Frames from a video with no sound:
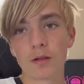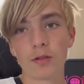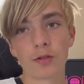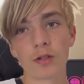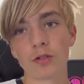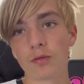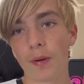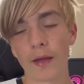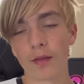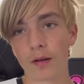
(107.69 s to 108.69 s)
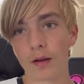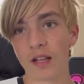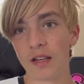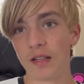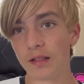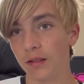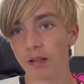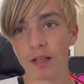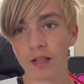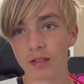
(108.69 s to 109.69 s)
You can do Python on any
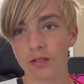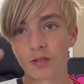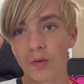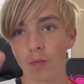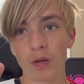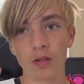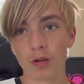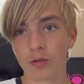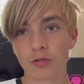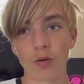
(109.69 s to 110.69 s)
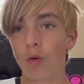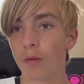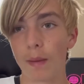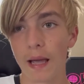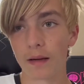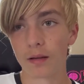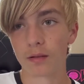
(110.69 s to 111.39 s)
Linux, Windows, or Mac.